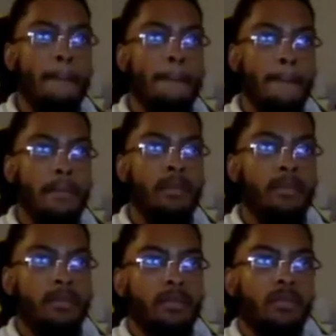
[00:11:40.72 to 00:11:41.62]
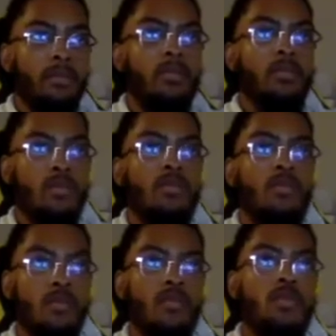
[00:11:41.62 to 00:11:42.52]
concept of moving
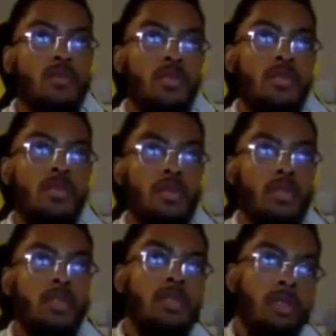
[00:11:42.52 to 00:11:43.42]
off the ball, when to